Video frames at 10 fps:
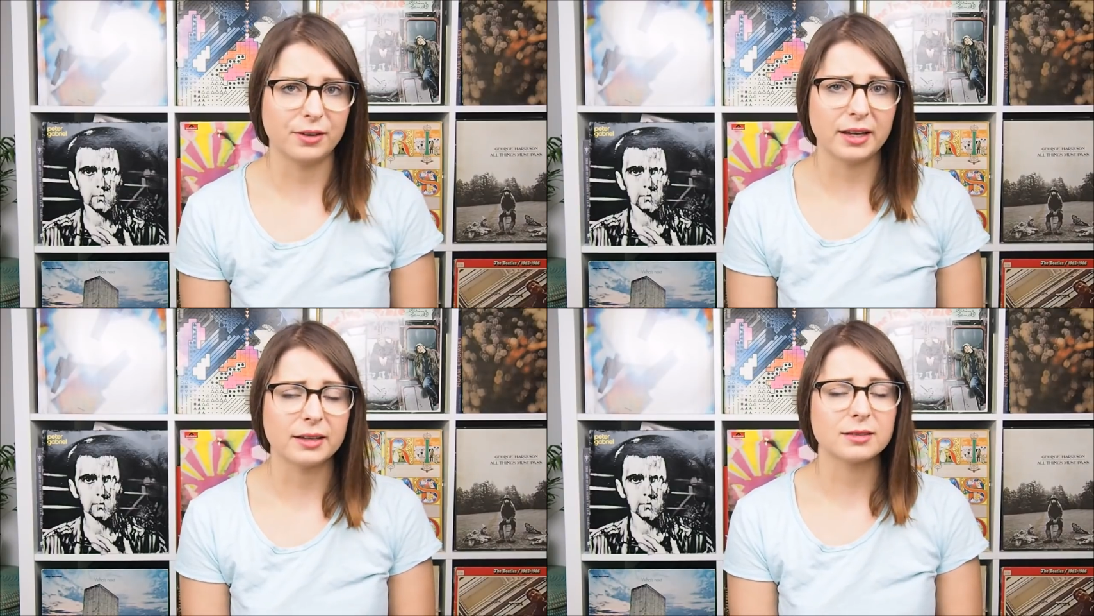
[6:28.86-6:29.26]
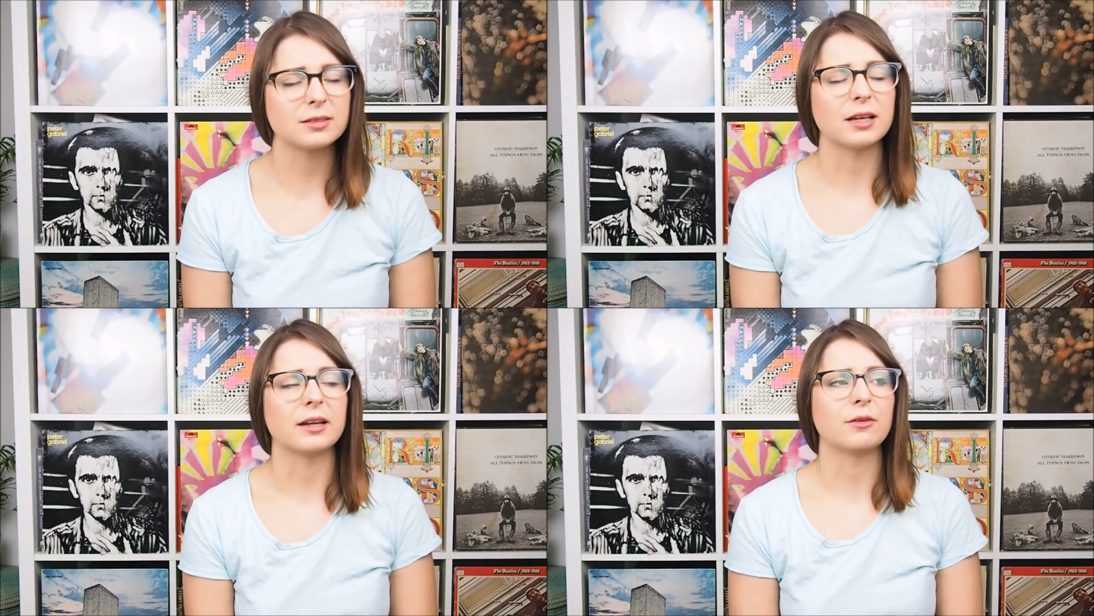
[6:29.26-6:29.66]

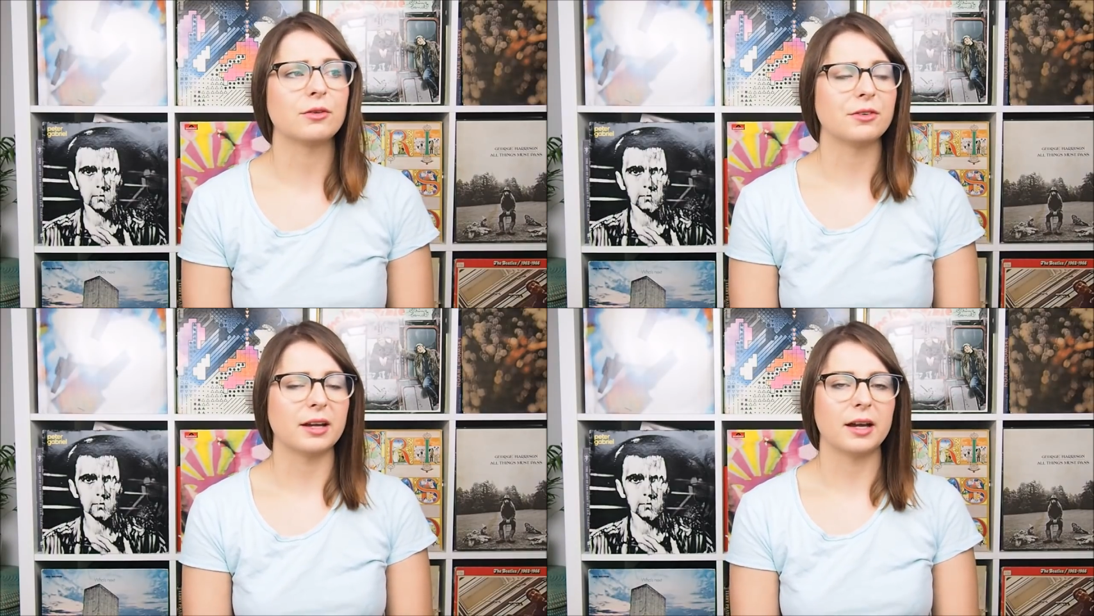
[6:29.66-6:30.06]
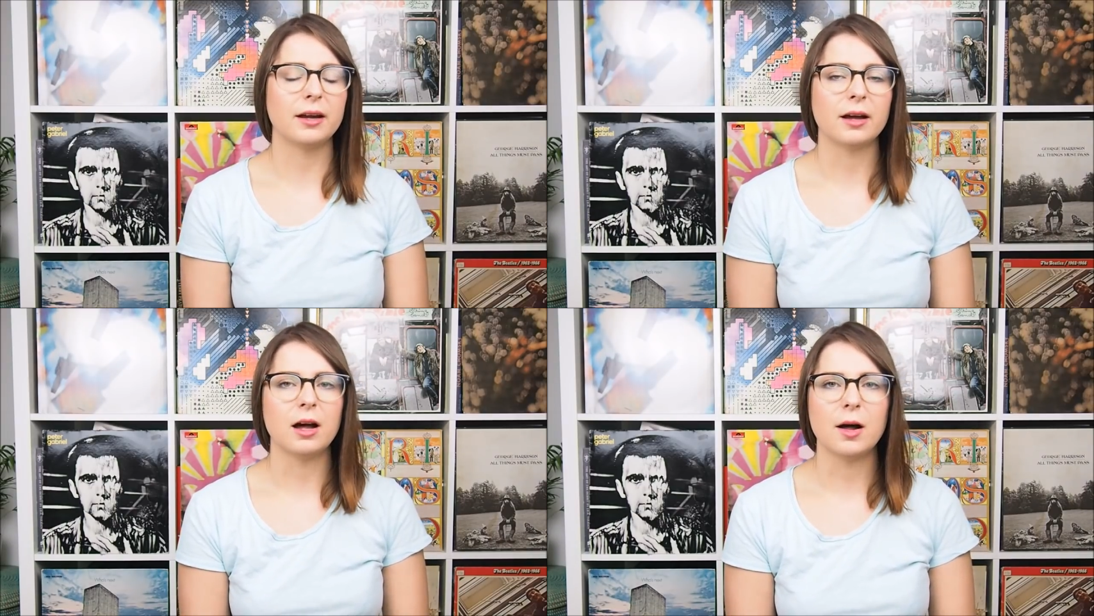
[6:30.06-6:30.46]
Speaker 1: things and
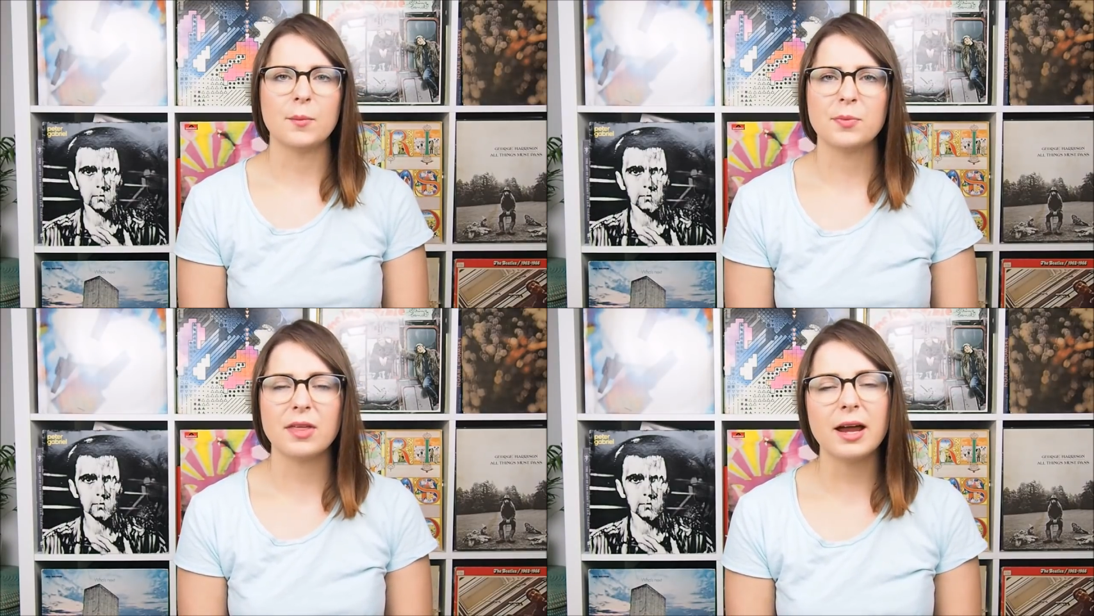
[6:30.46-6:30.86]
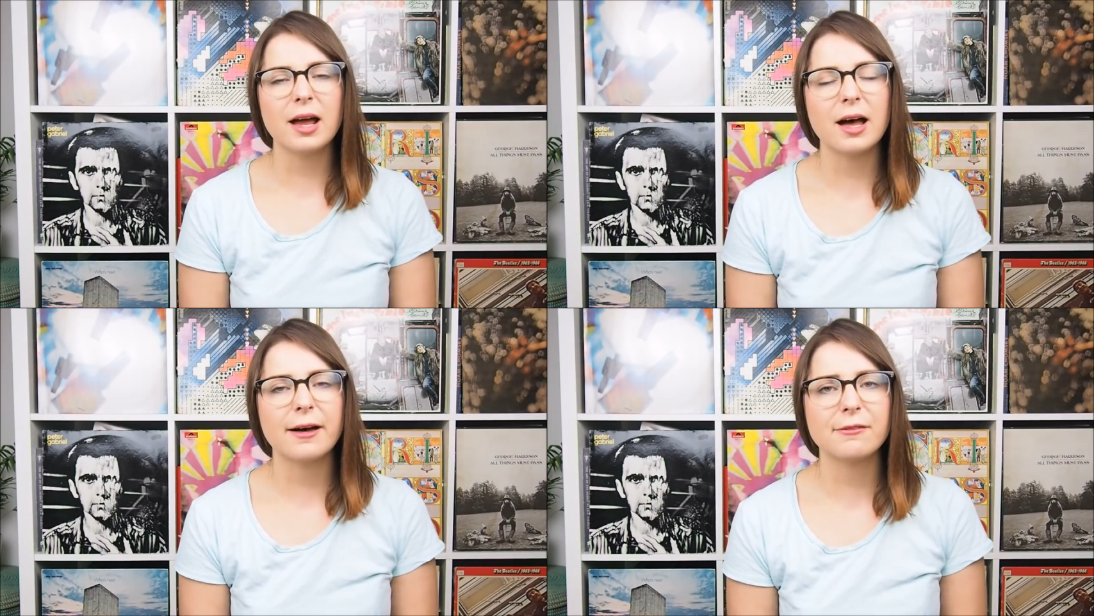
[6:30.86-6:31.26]
everything. Um, they
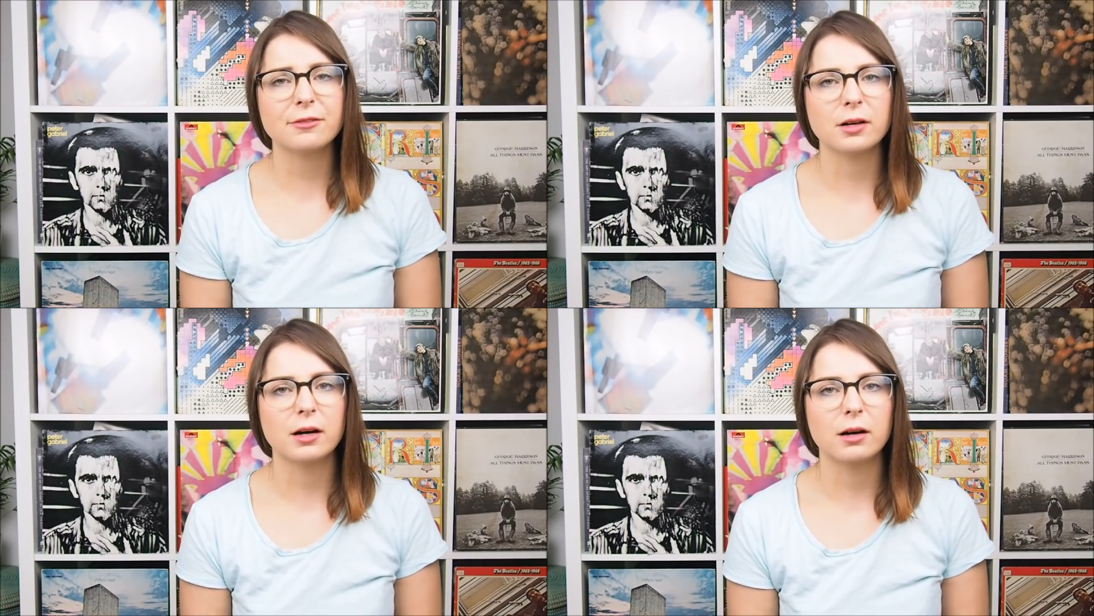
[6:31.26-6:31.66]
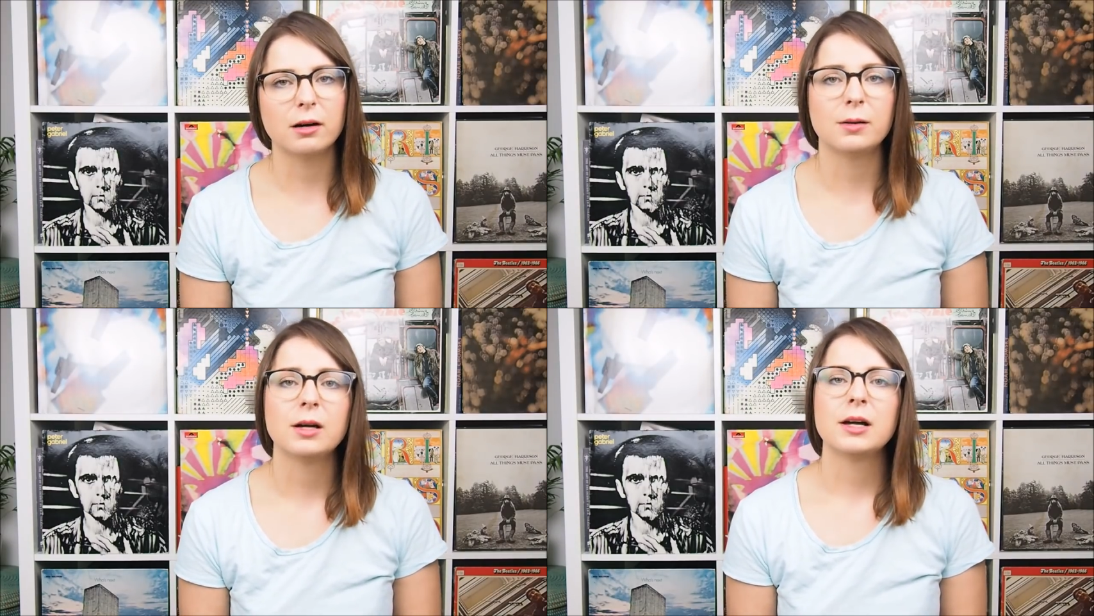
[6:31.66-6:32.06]
have a
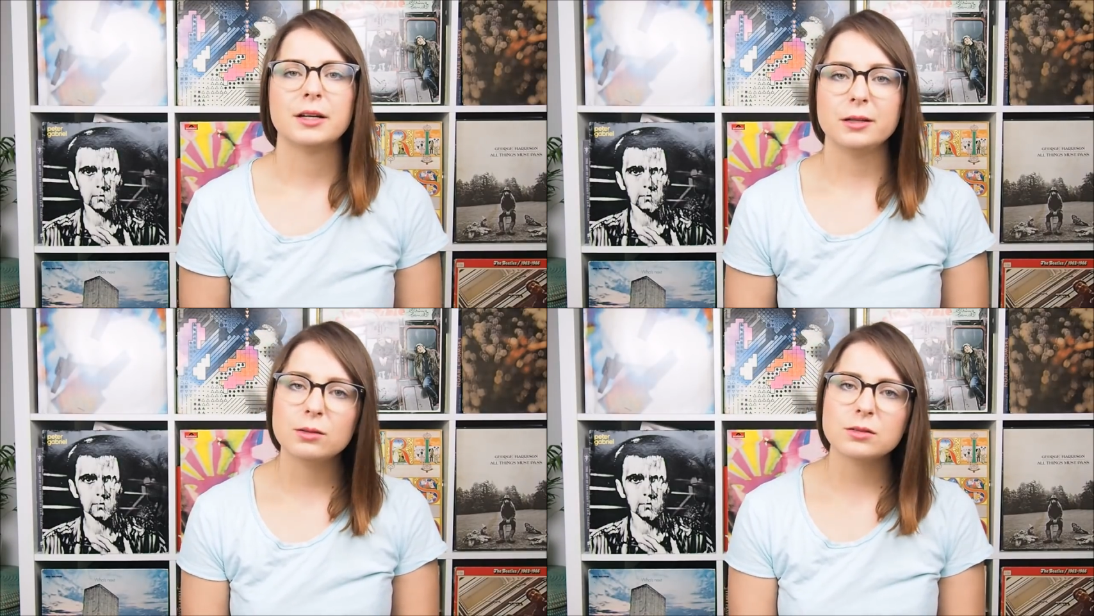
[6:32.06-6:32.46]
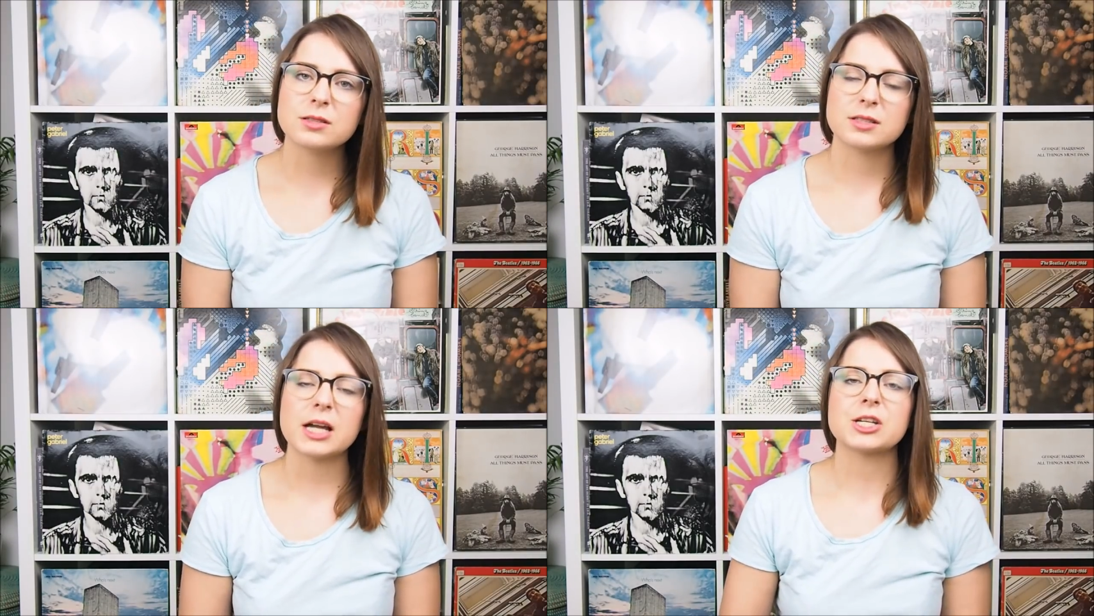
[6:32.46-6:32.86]

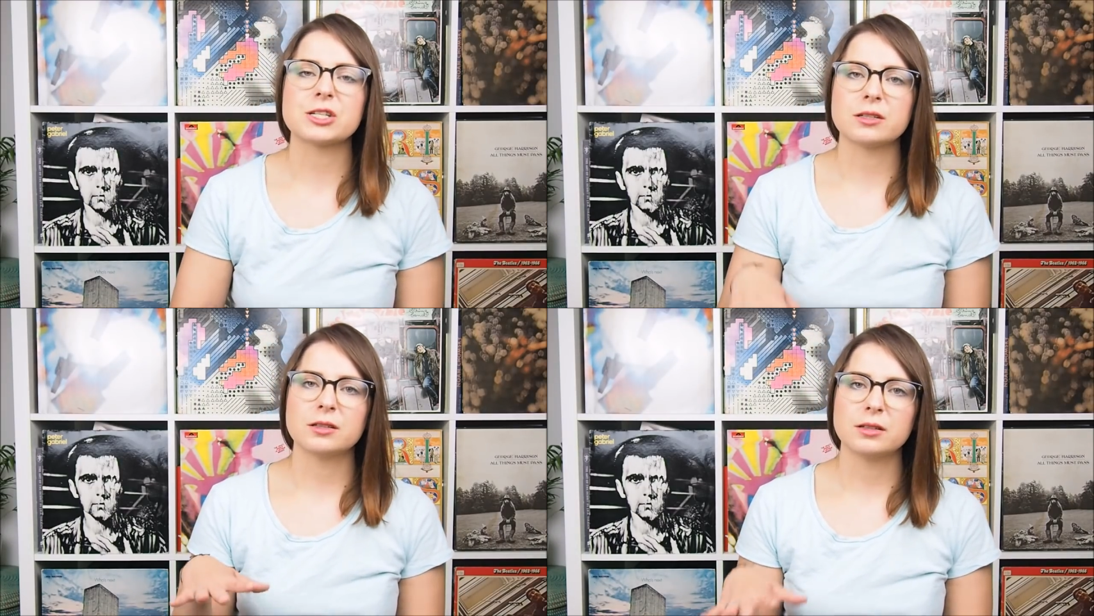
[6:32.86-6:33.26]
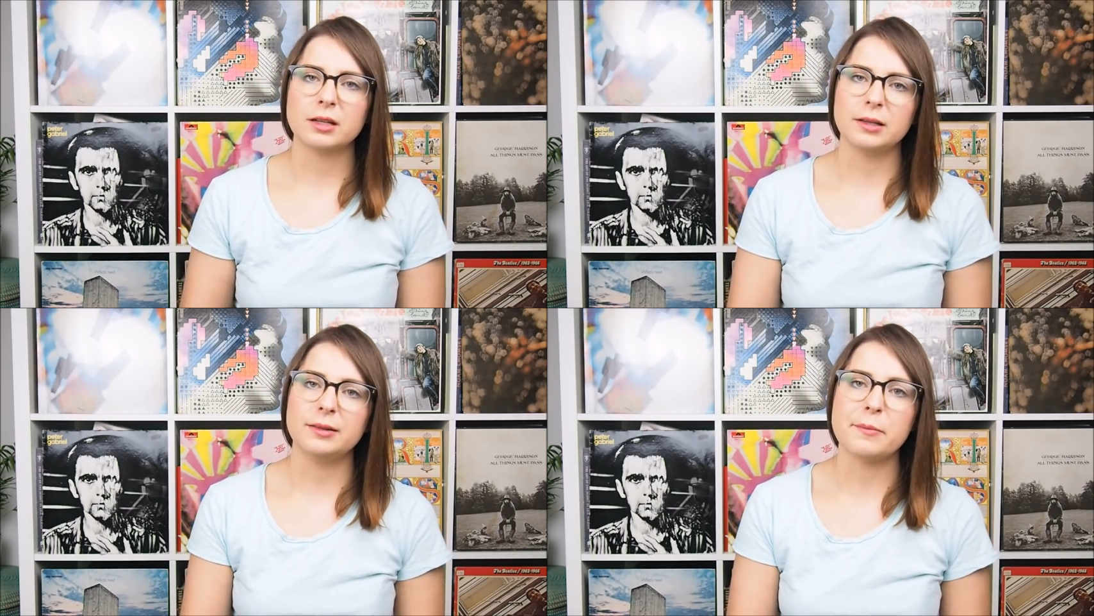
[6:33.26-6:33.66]
used section in the